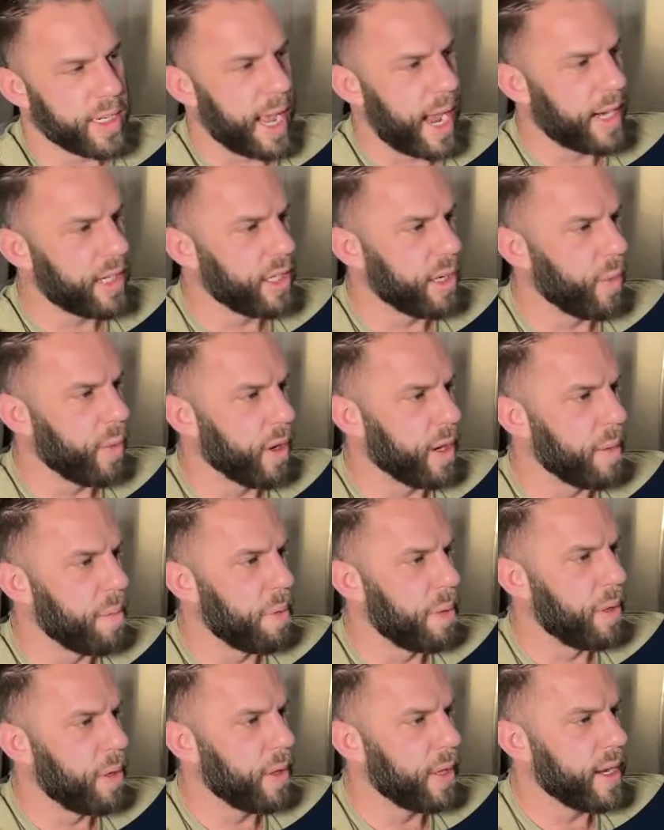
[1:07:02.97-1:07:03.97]
actually, we're going
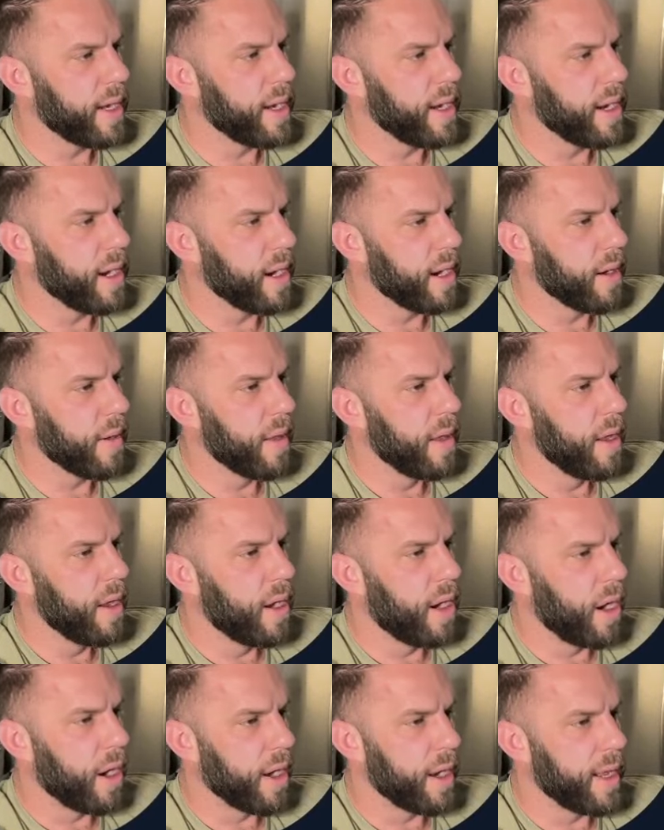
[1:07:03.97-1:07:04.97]
to pull in here
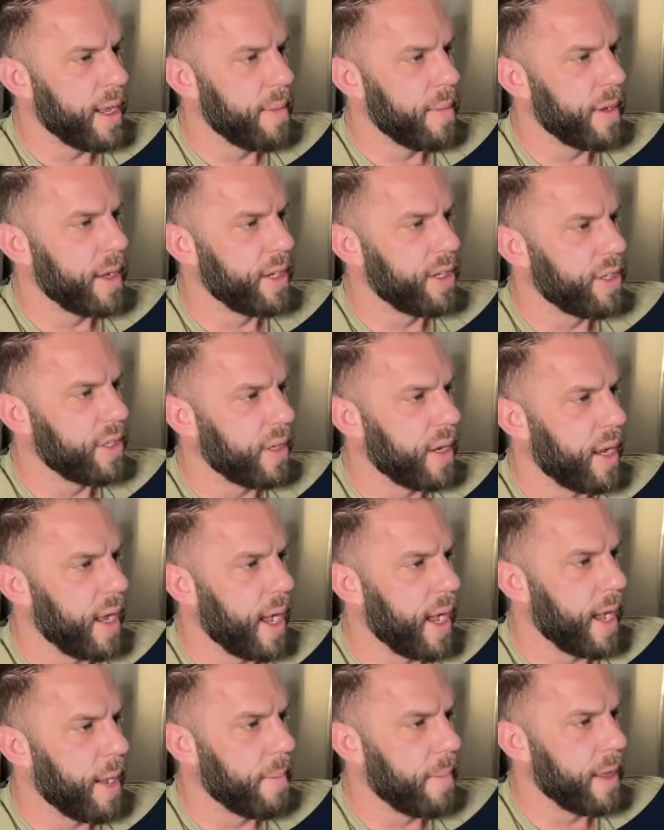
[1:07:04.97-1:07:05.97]
our image.
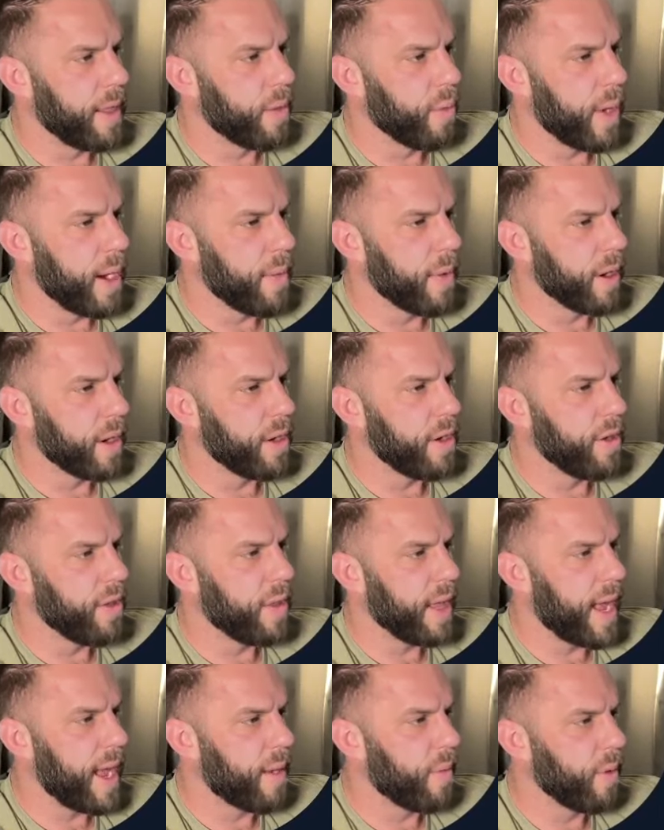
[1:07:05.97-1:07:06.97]
Um, and the way we're going to do
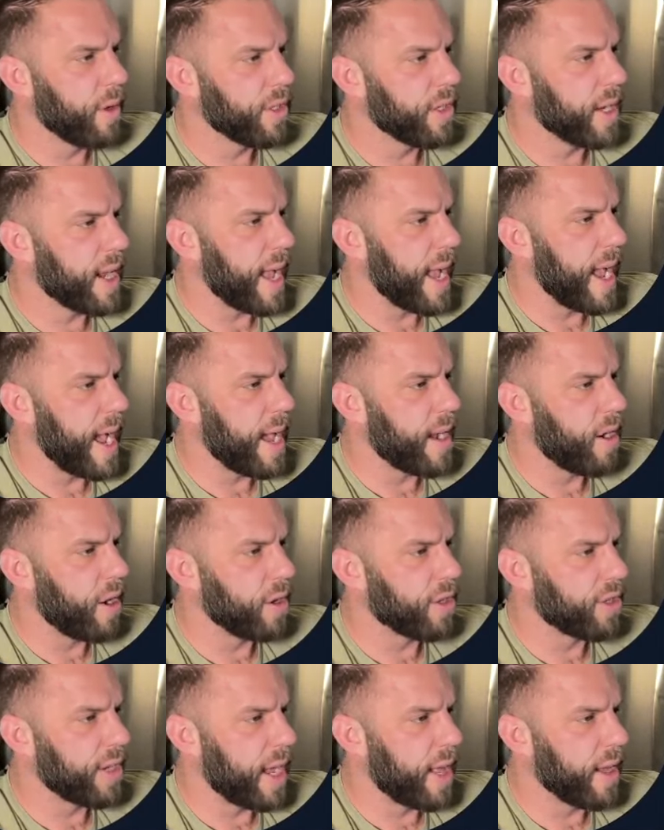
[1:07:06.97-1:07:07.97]
that, we're just going to add
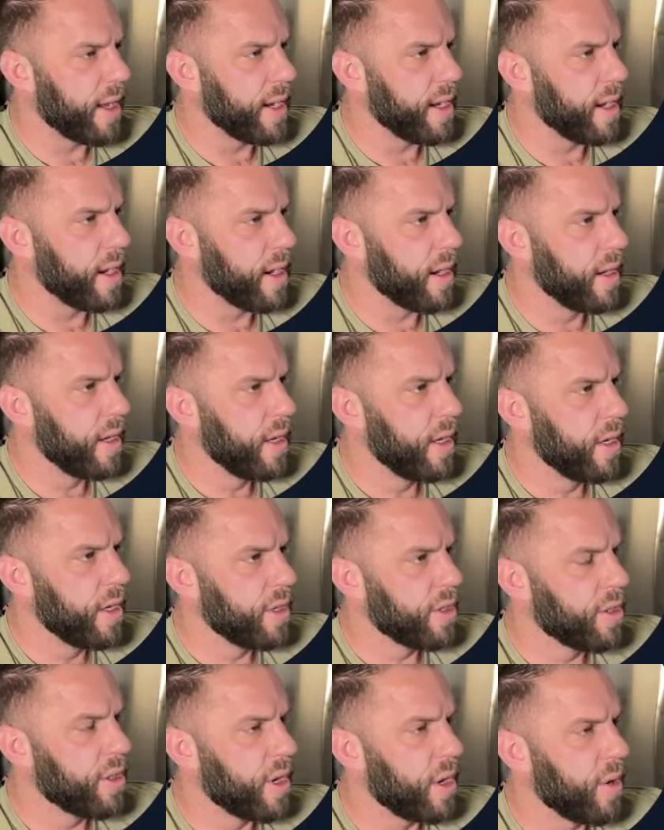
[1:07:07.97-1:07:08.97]
our styling in here.
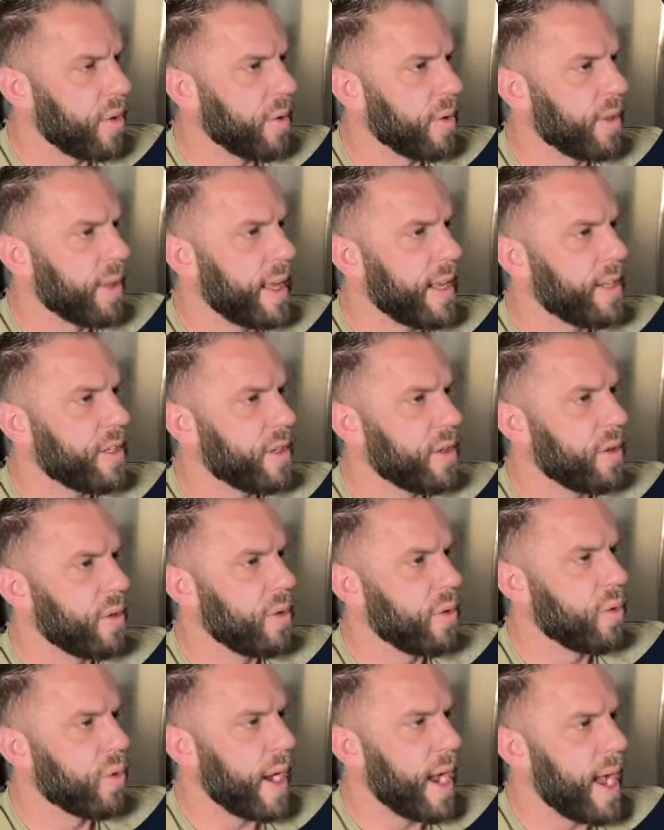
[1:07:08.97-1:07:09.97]
So let's
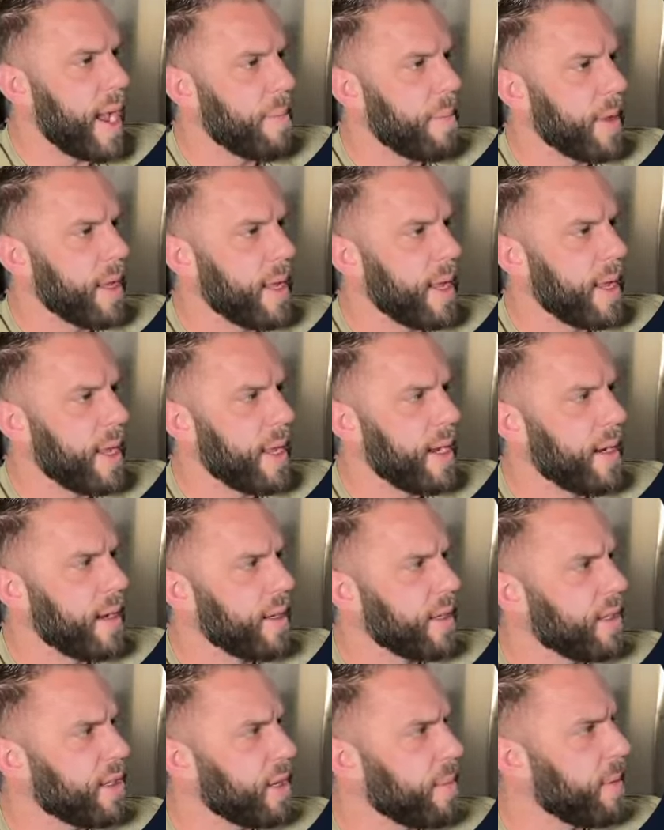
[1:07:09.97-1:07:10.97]
grab
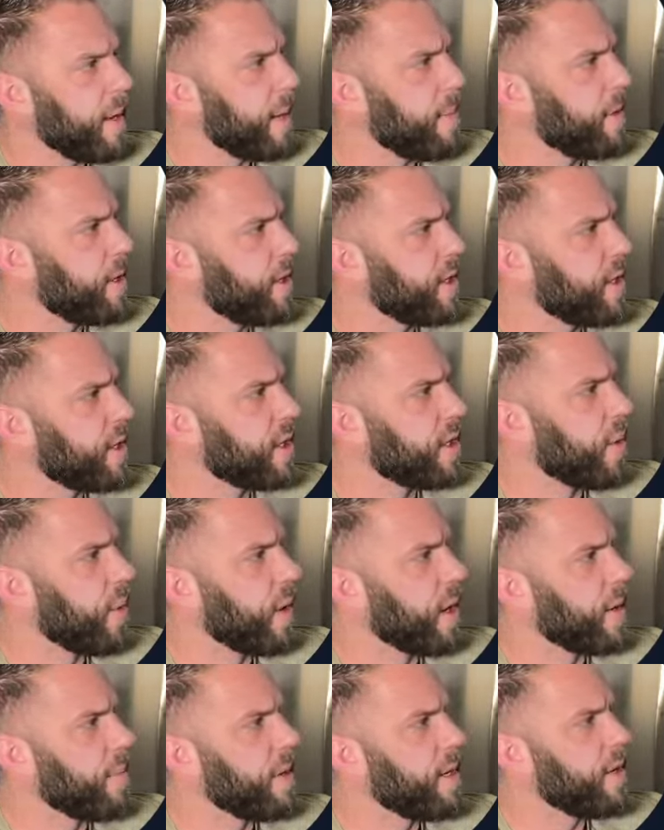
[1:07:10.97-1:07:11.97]
in some images that we're
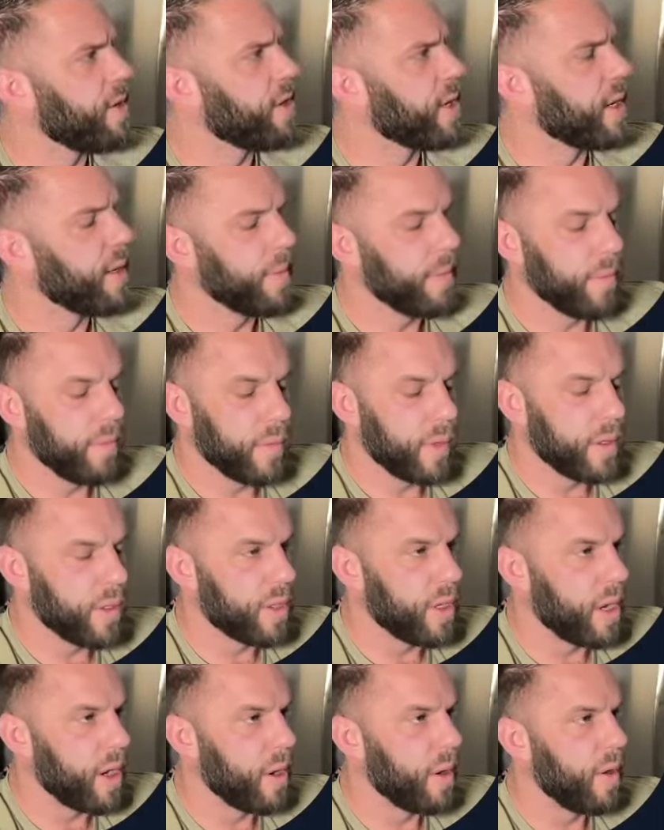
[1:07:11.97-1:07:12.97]
going to be using.
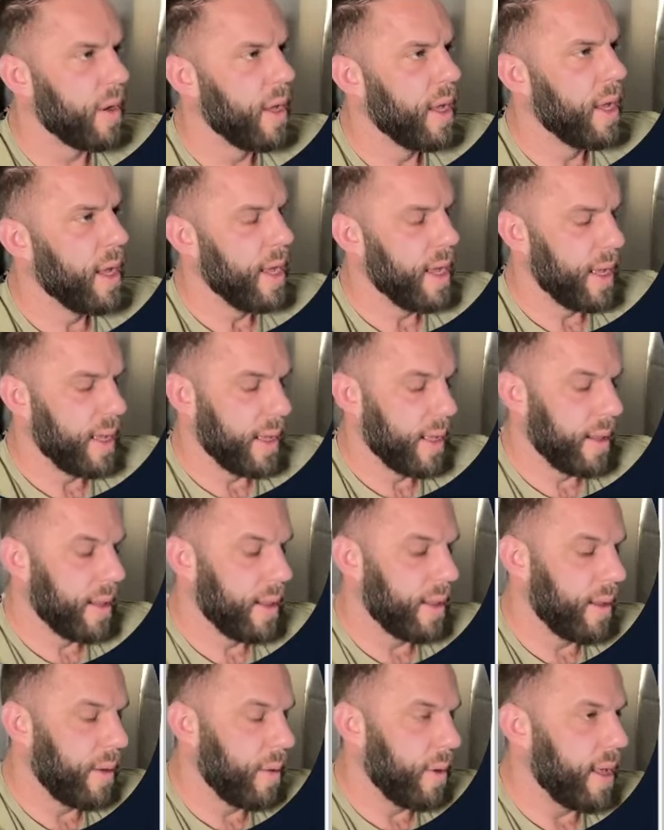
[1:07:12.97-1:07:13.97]
So
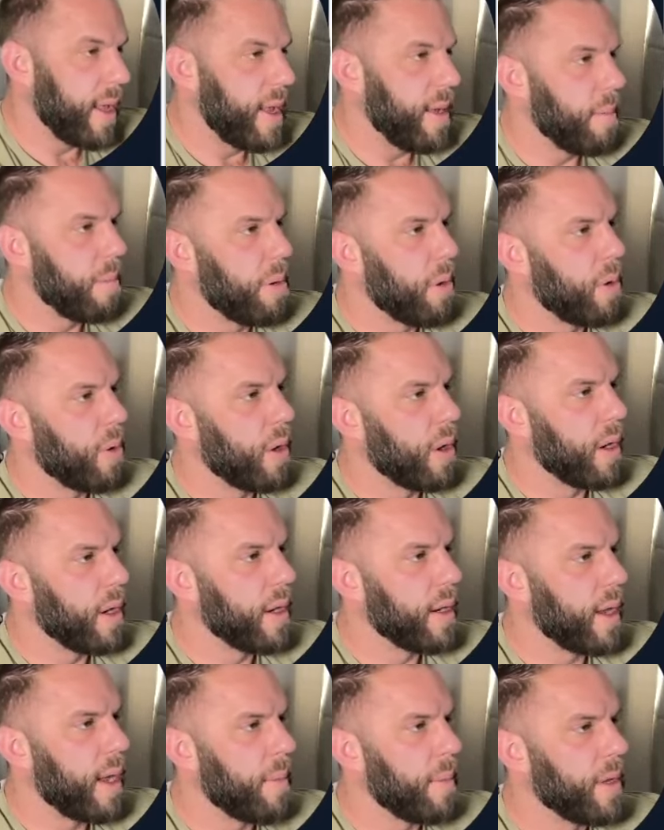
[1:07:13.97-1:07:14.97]
I want to
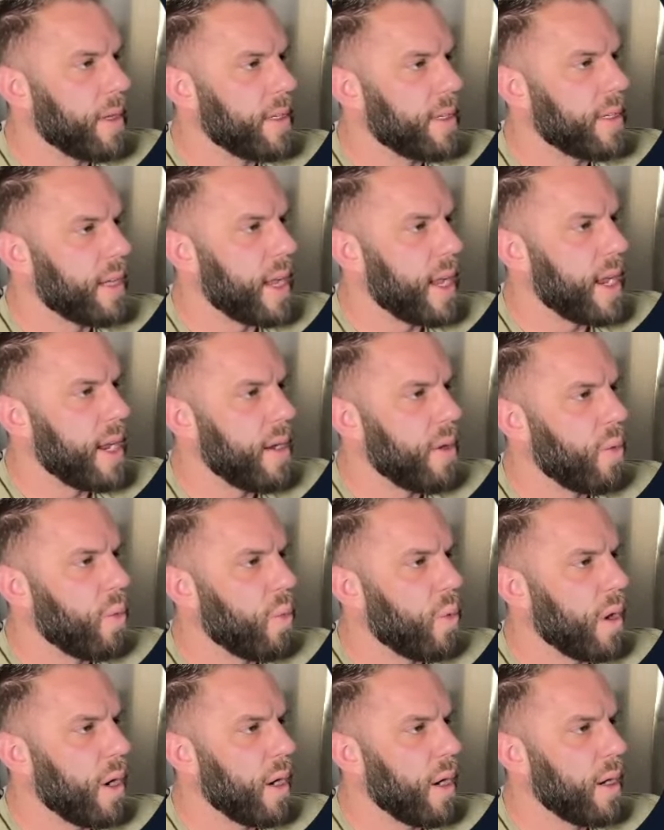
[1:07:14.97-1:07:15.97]
import, I'm going to say
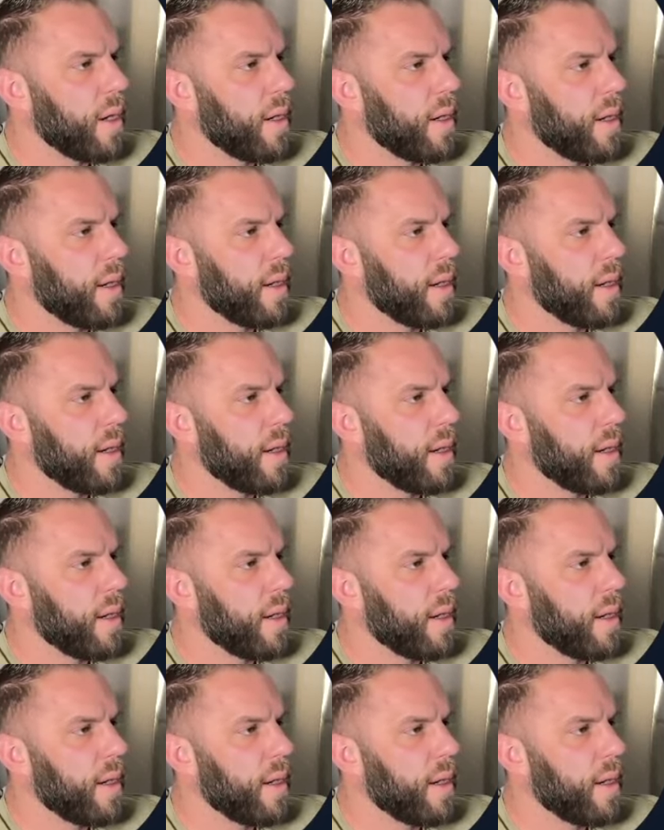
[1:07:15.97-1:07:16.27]
work